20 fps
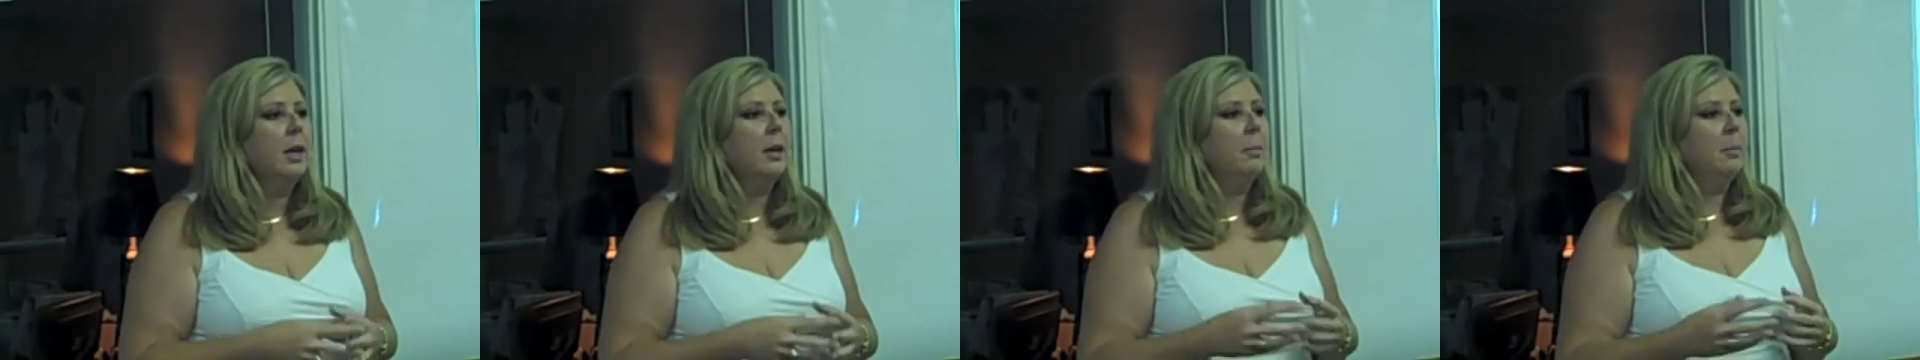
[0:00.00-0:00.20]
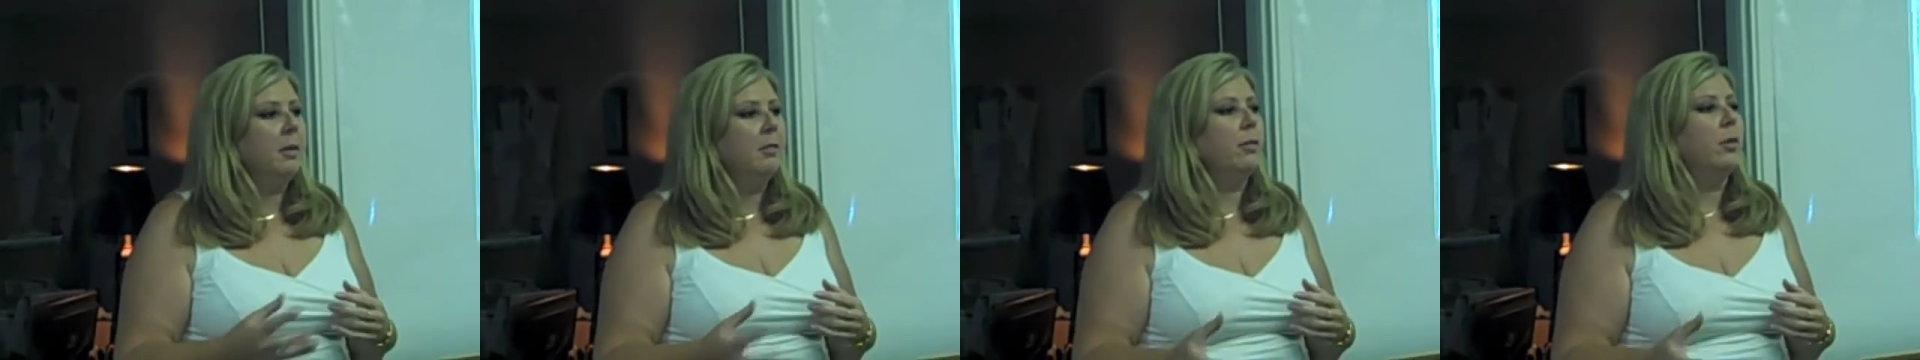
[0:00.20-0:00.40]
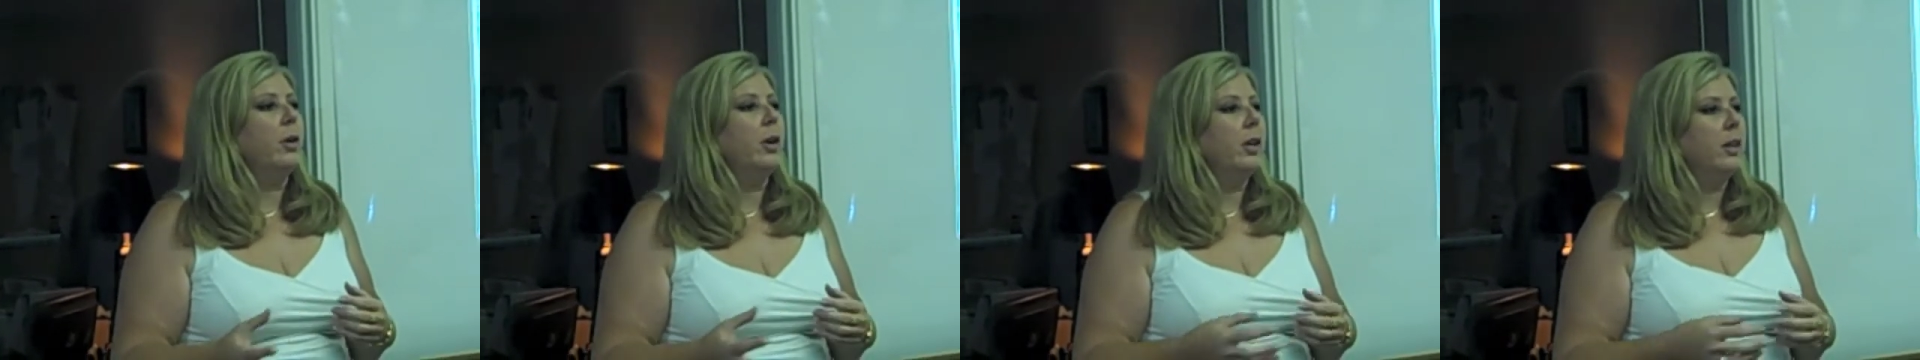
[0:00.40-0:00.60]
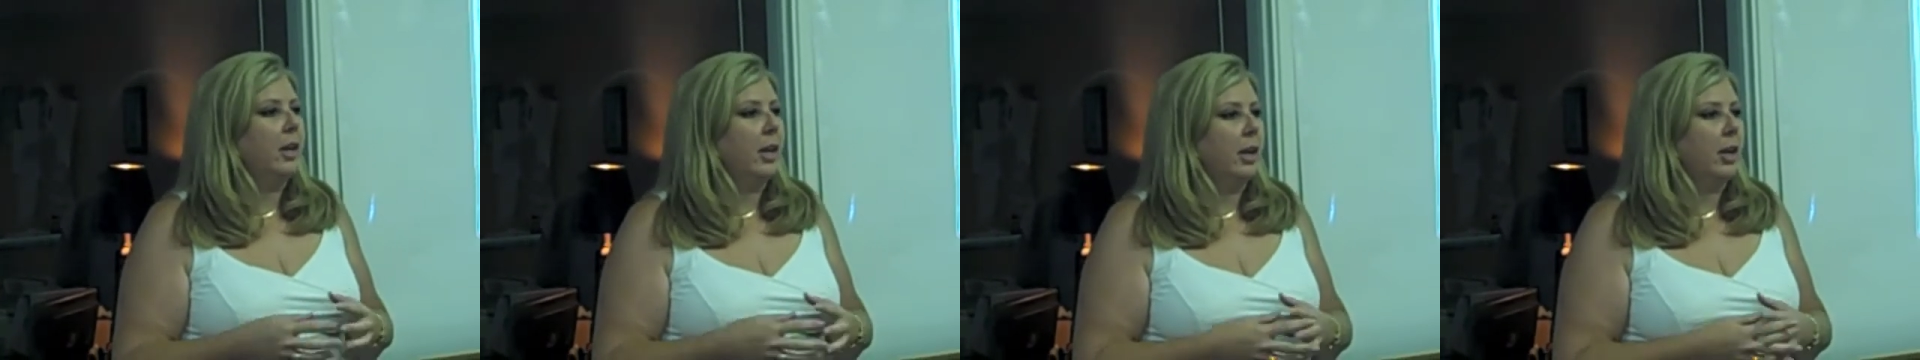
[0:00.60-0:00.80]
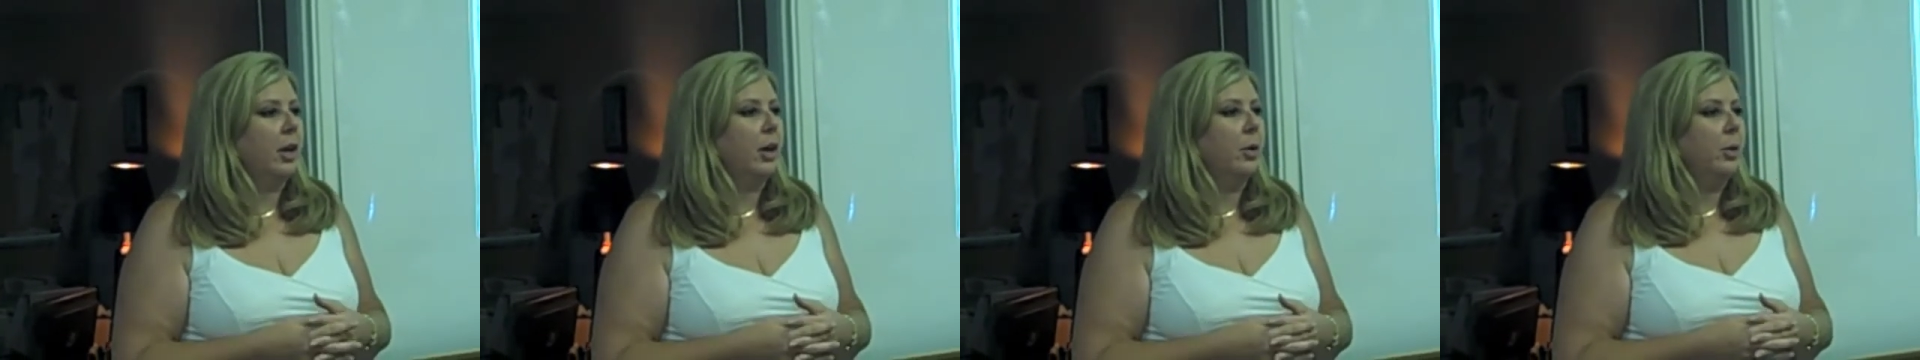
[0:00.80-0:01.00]
before you
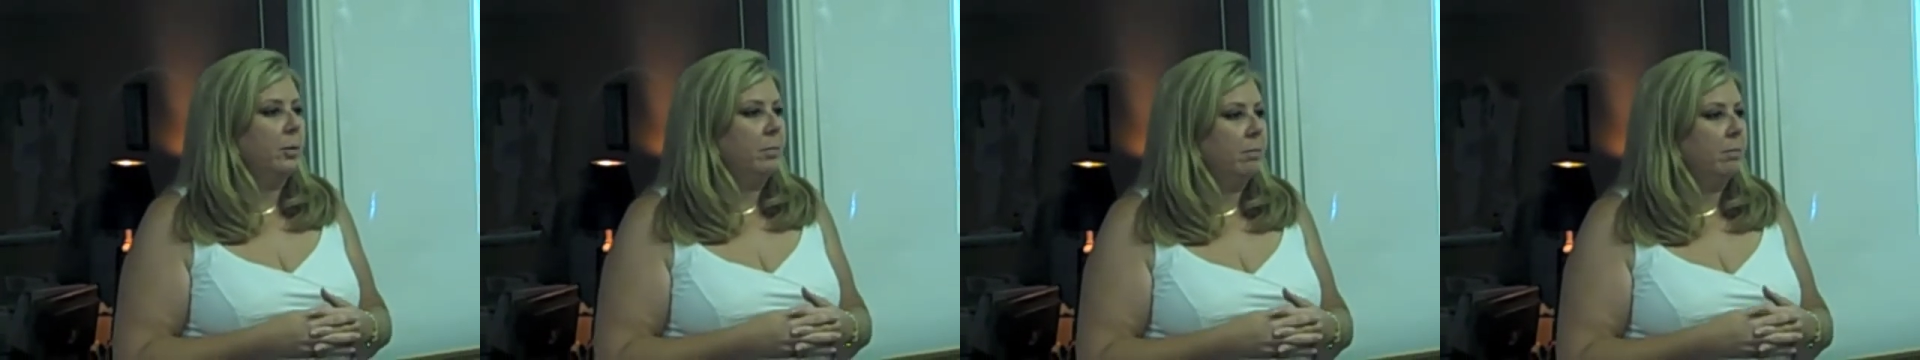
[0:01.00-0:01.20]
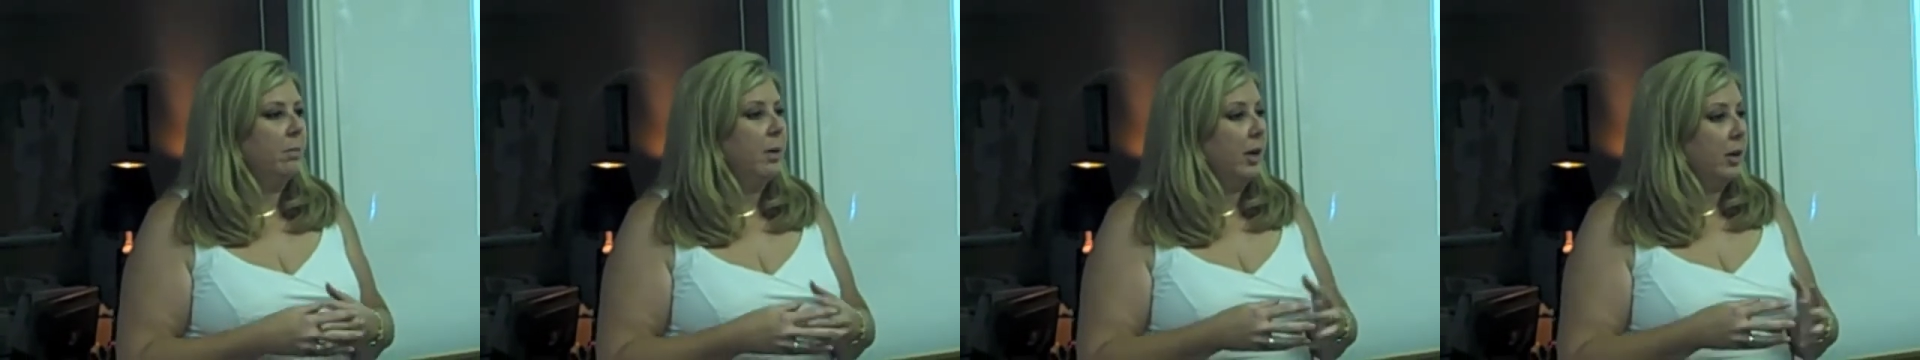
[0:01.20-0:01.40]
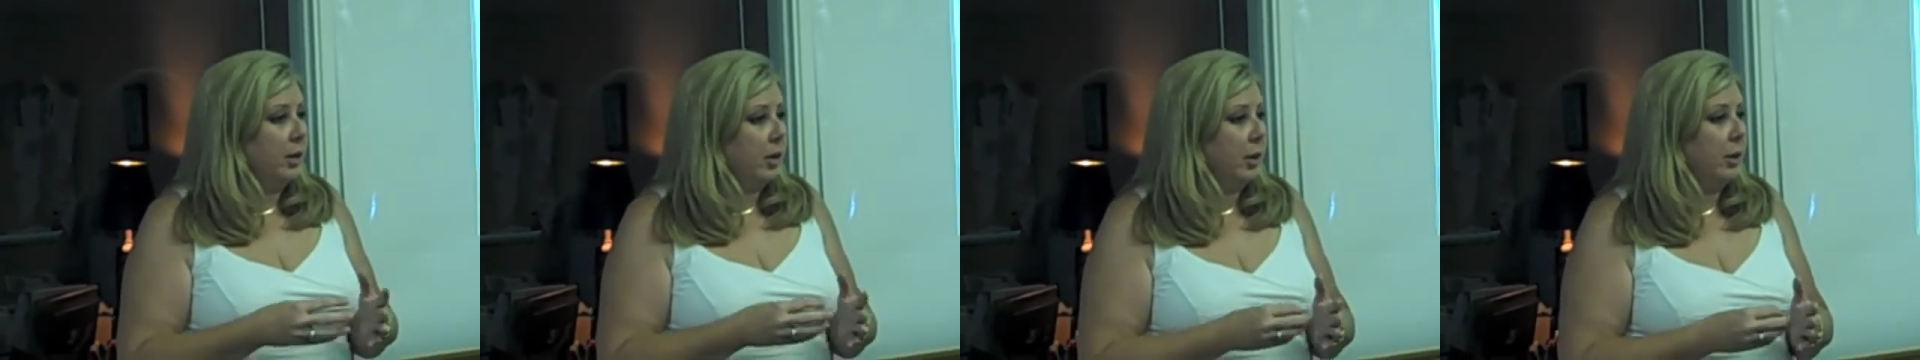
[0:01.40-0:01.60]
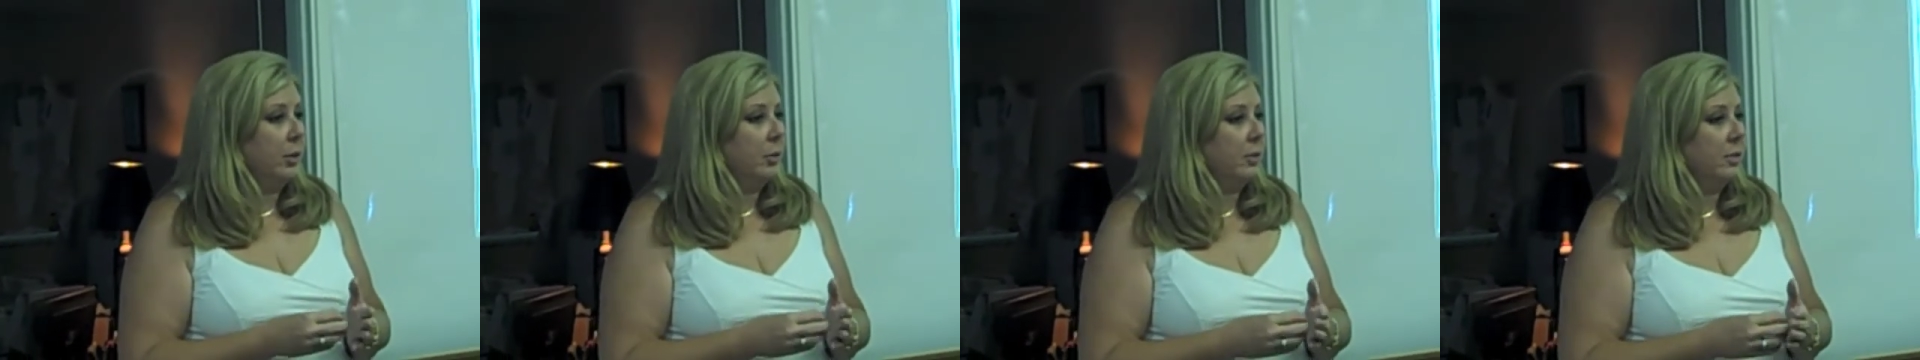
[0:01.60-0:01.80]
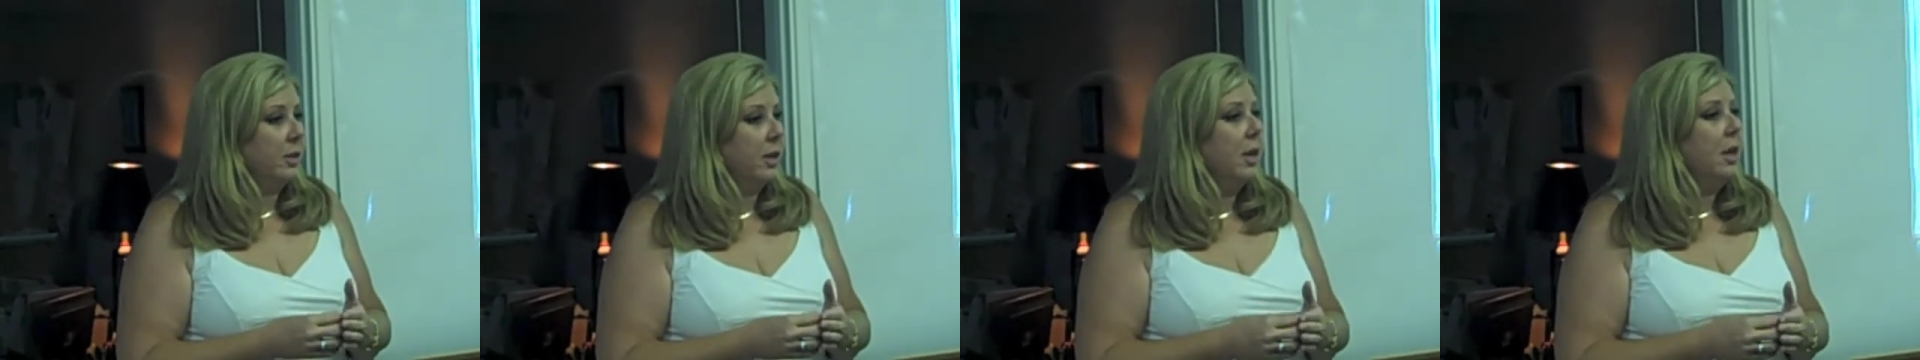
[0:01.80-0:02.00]
let it go and
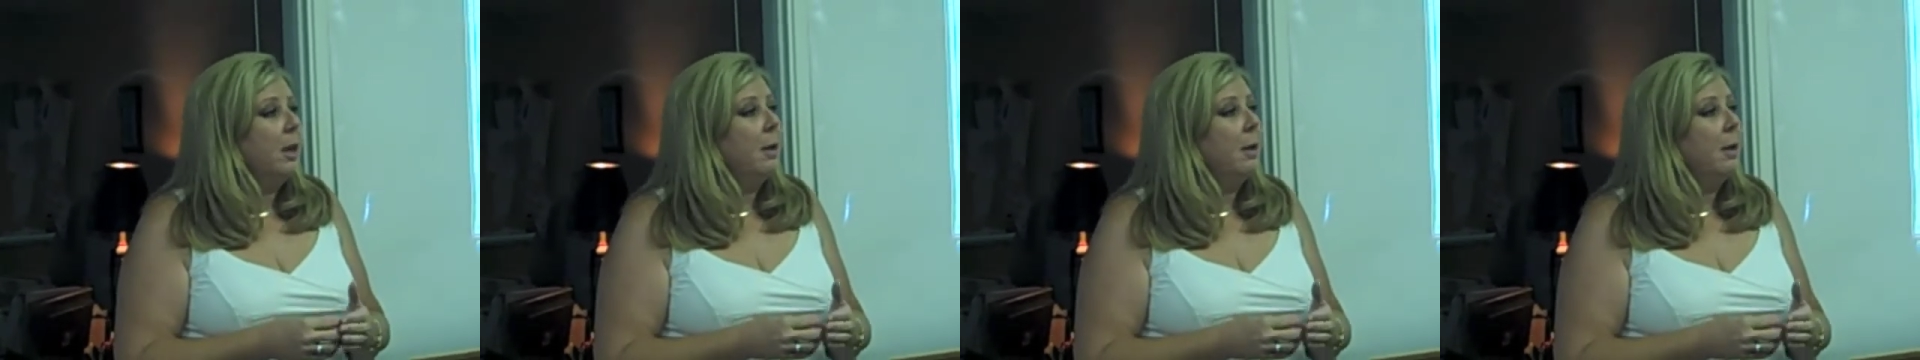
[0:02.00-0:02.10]
close.